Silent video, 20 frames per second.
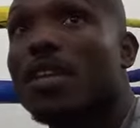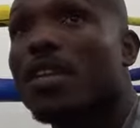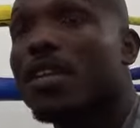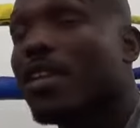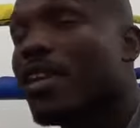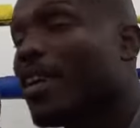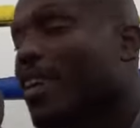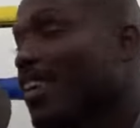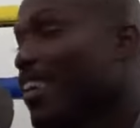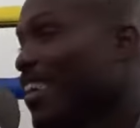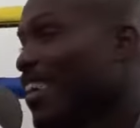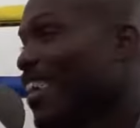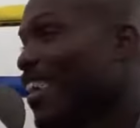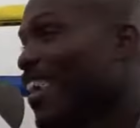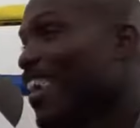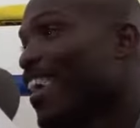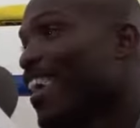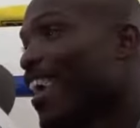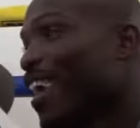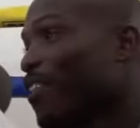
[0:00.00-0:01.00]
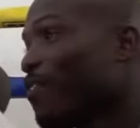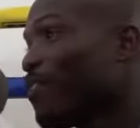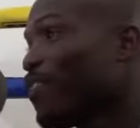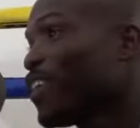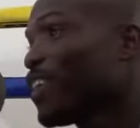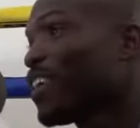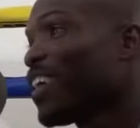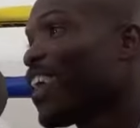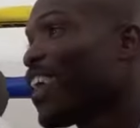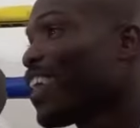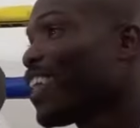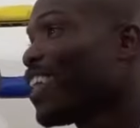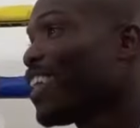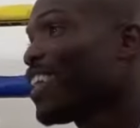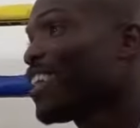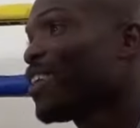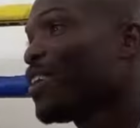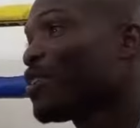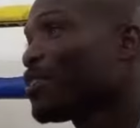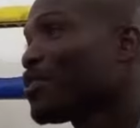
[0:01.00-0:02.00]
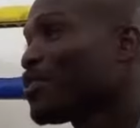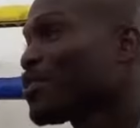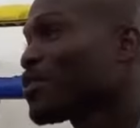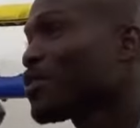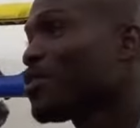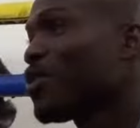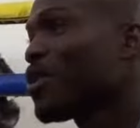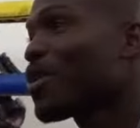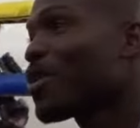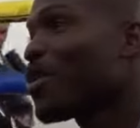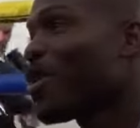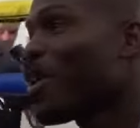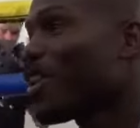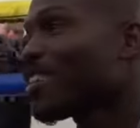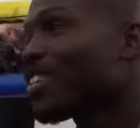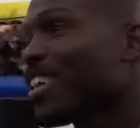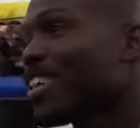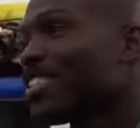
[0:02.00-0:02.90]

And uh, I figured I'll let it go through the scorecards.